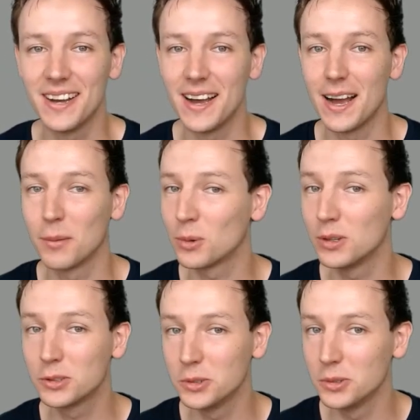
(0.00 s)
Uh, I'm
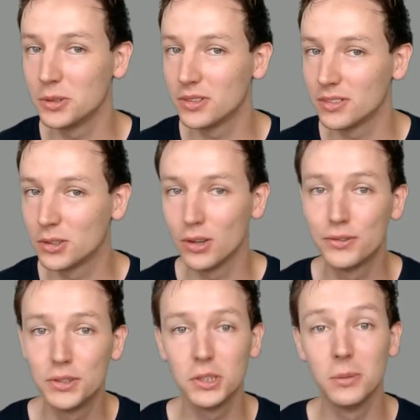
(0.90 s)
going to go
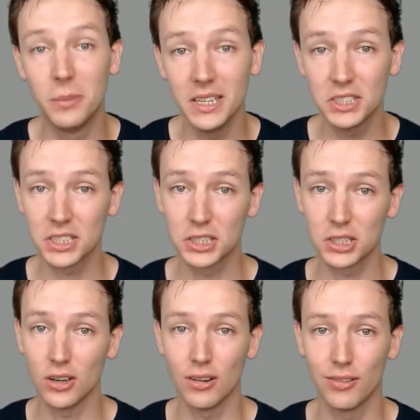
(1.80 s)
through the basics
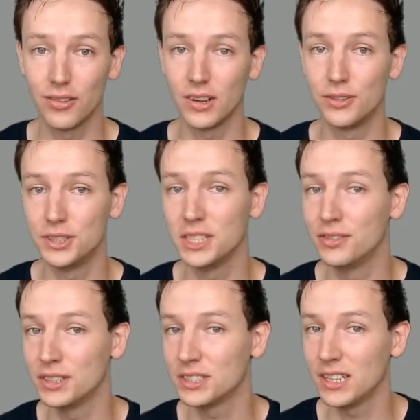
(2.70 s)
of uh, 3D
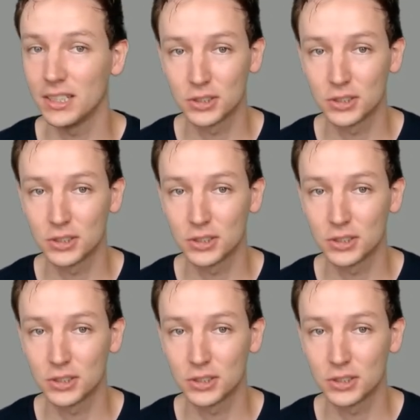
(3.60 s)
Vista.